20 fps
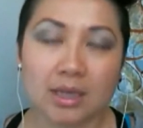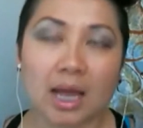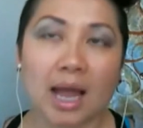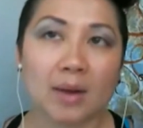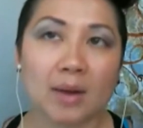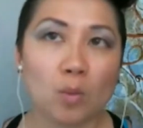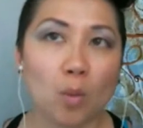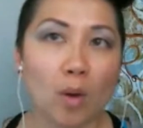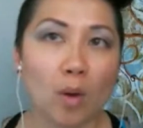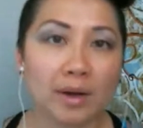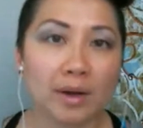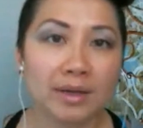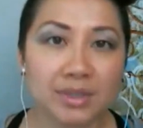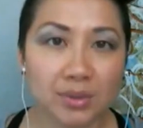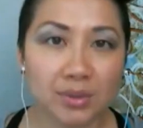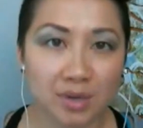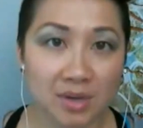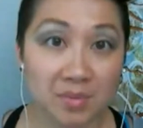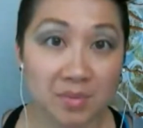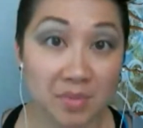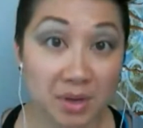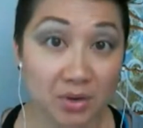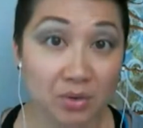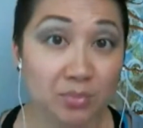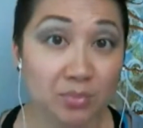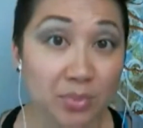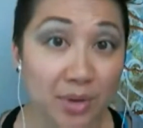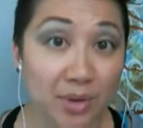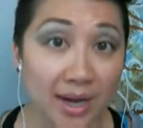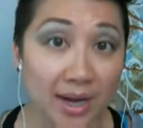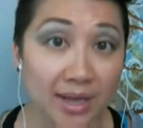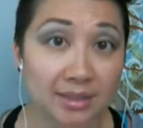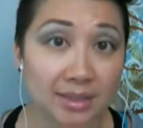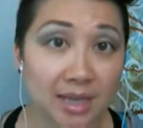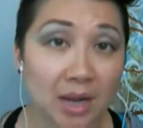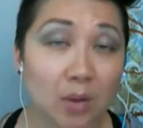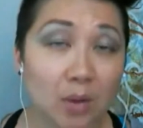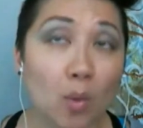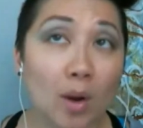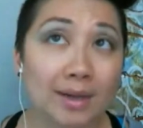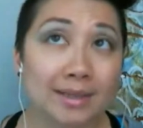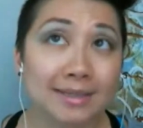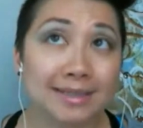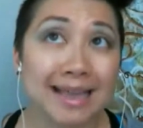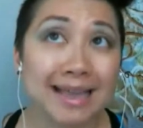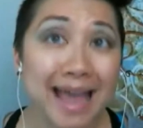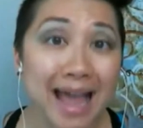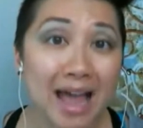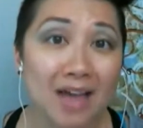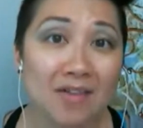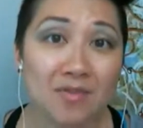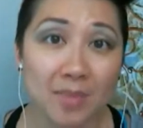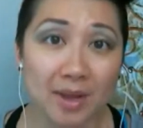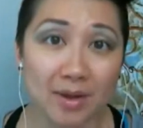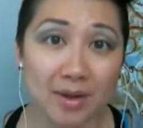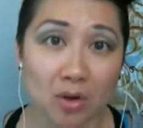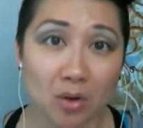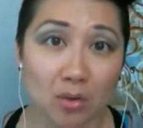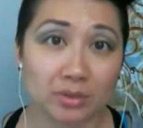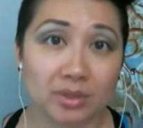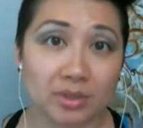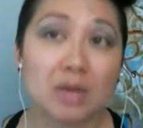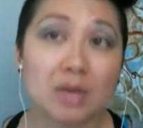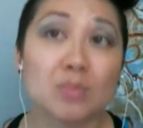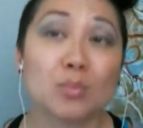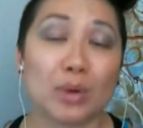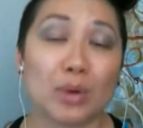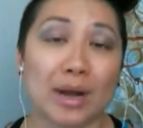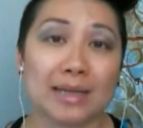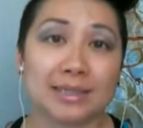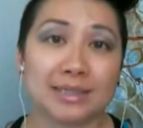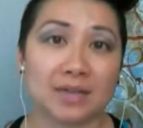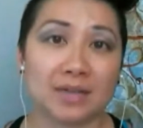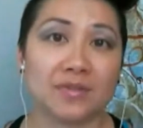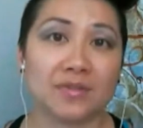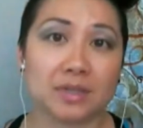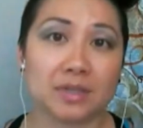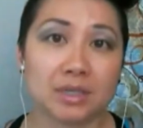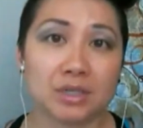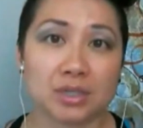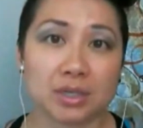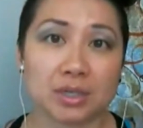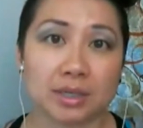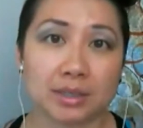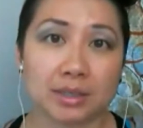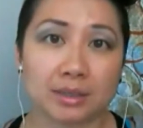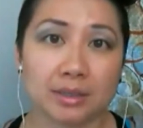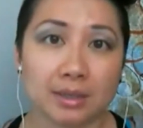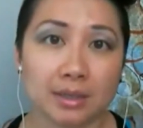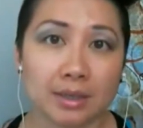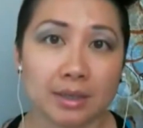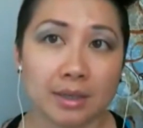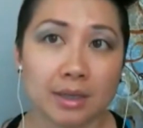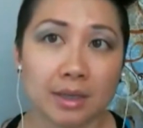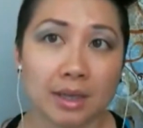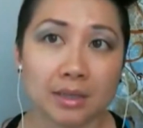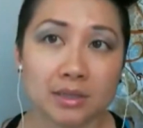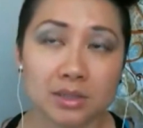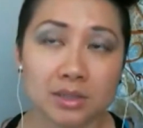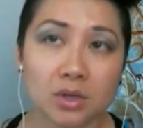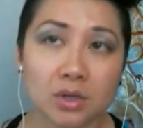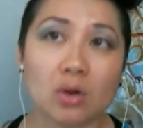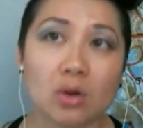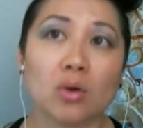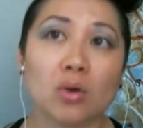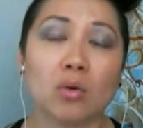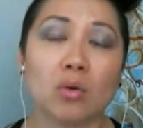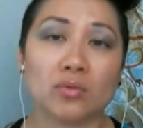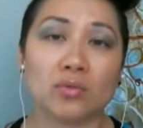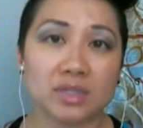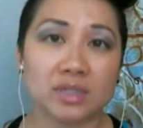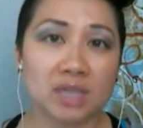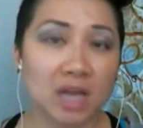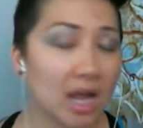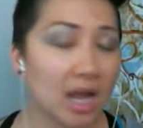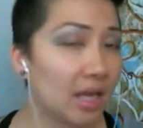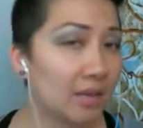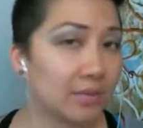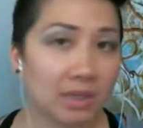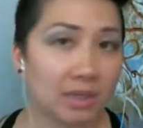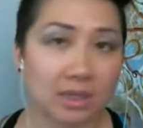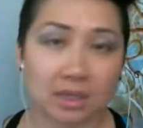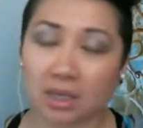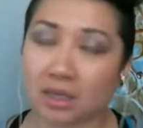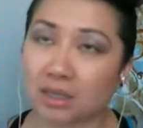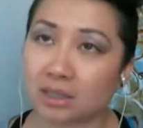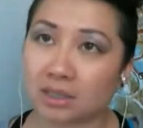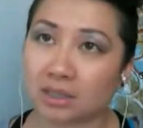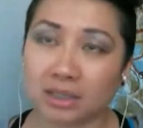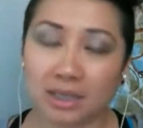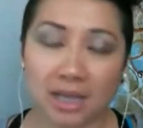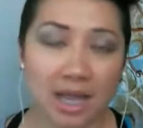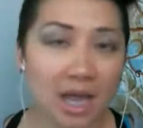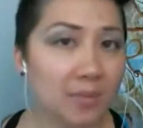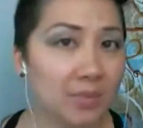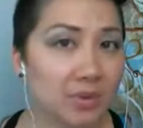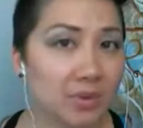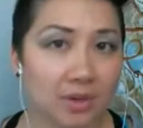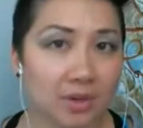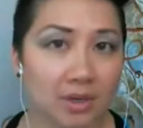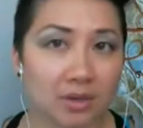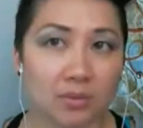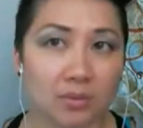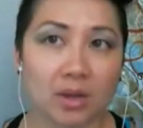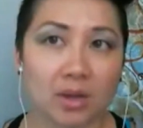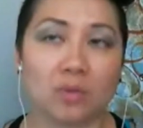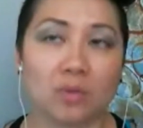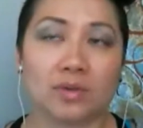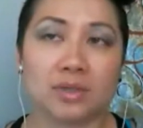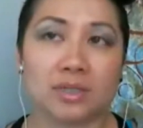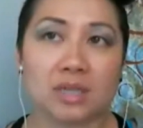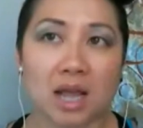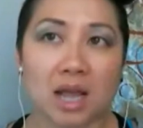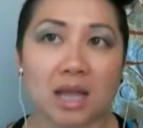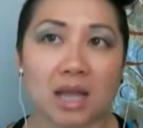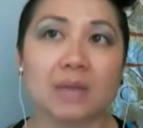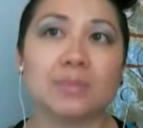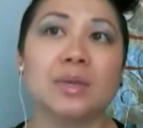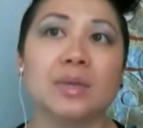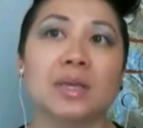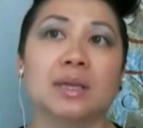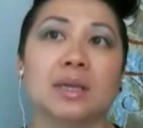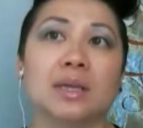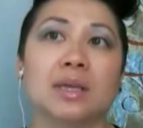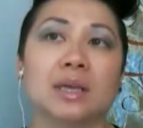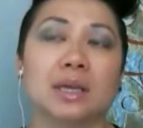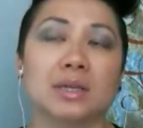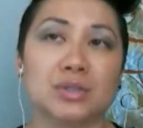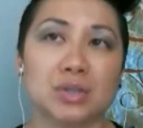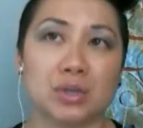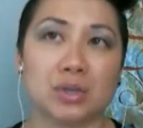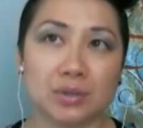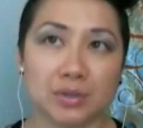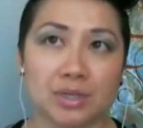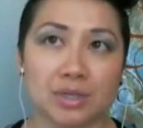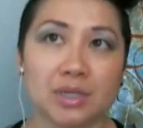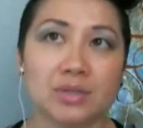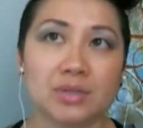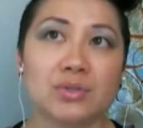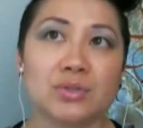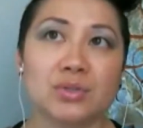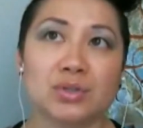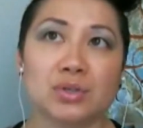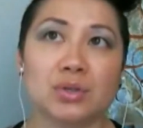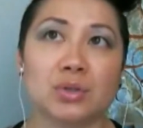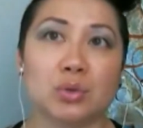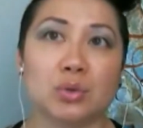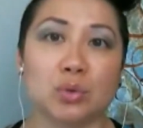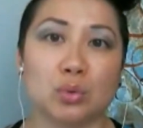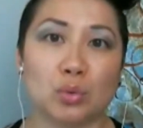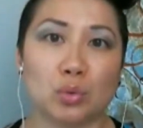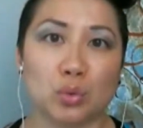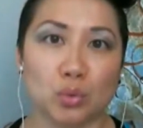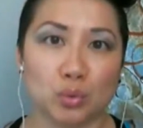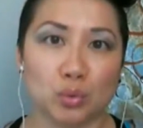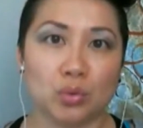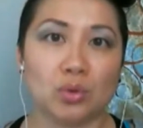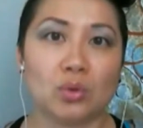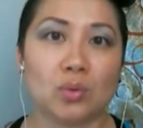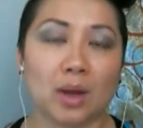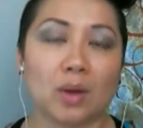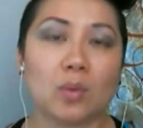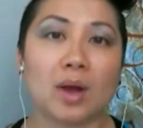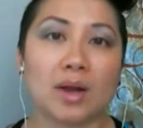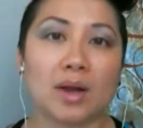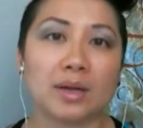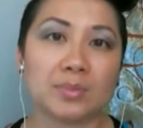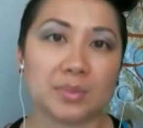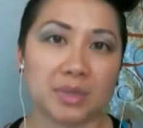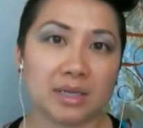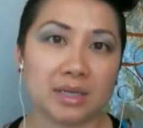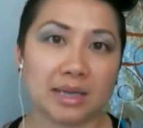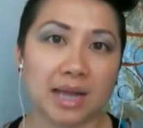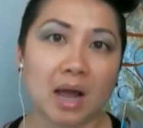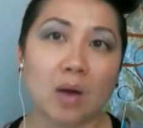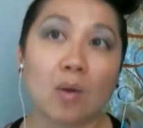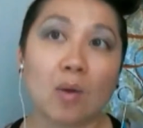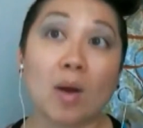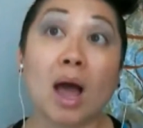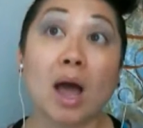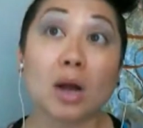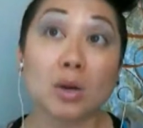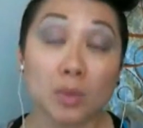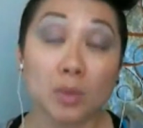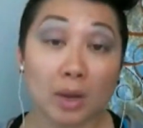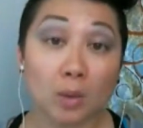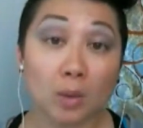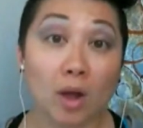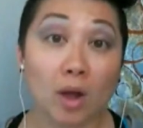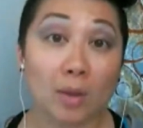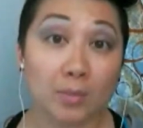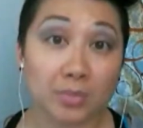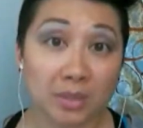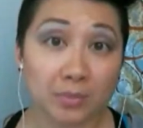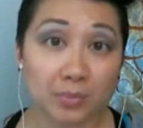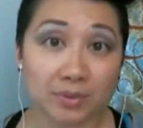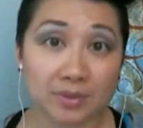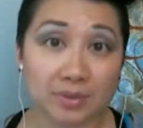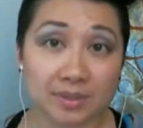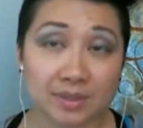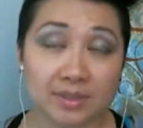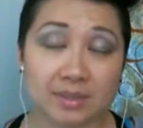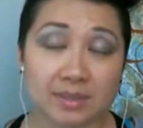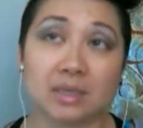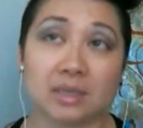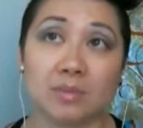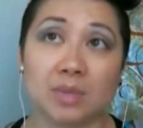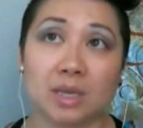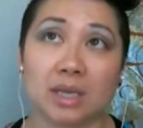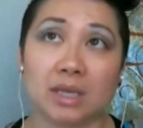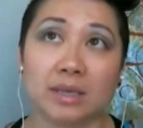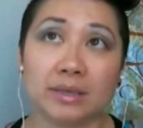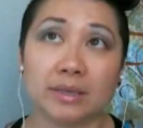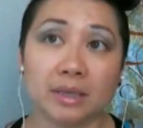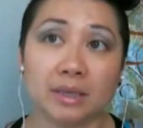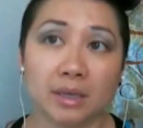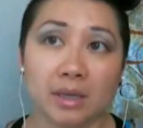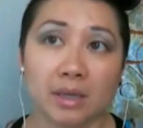I wanted to create my own brand. I wanted to have my own brand definition. And so over time, and it didn't happen right away, over time it turned into, who do I want to be now? How do I want people to see me?